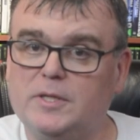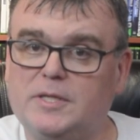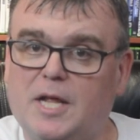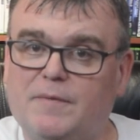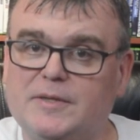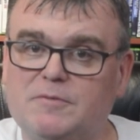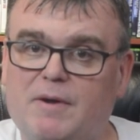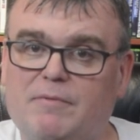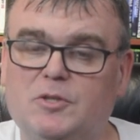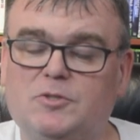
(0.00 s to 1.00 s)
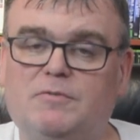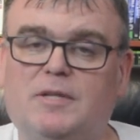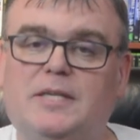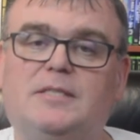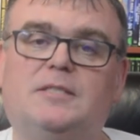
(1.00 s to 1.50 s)
Intellivision Revolution
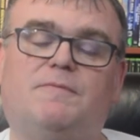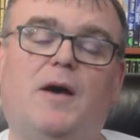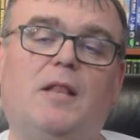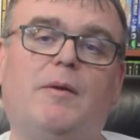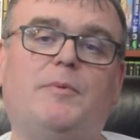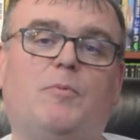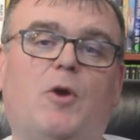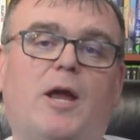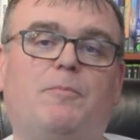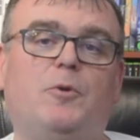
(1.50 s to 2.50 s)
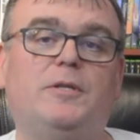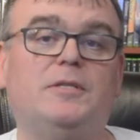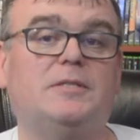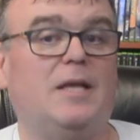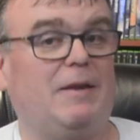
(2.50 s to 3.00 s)
release is a follow-up to Brian
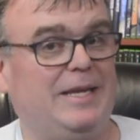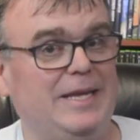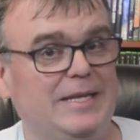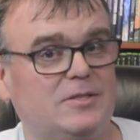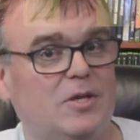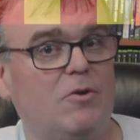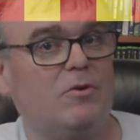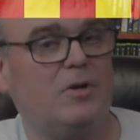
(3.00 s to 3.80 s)
Puddin's Keystone